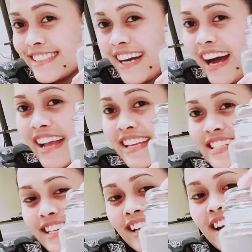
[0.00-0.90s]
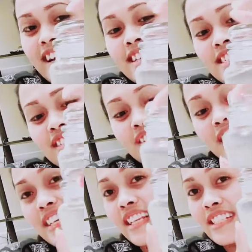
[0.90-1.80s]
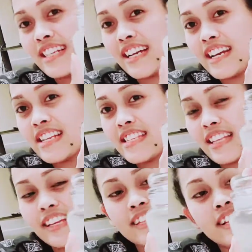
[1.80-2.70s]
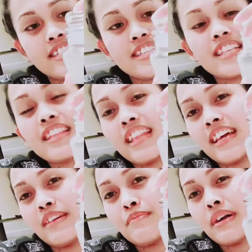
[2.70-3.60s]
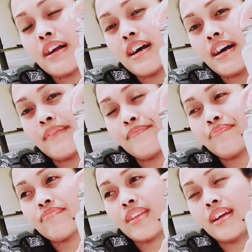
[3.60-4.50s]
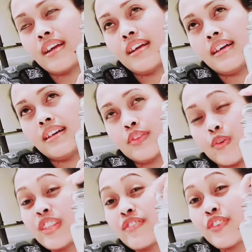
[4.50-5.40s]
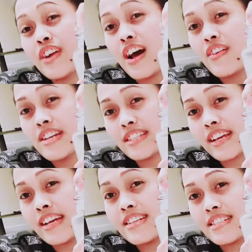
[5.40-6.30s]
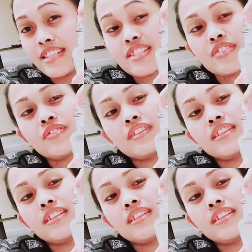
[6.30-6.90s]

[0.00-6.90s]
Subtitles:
Ayan na siya guys. So, ganyan lang siya guys. Let it sit like mga 24 hours guys. It's good.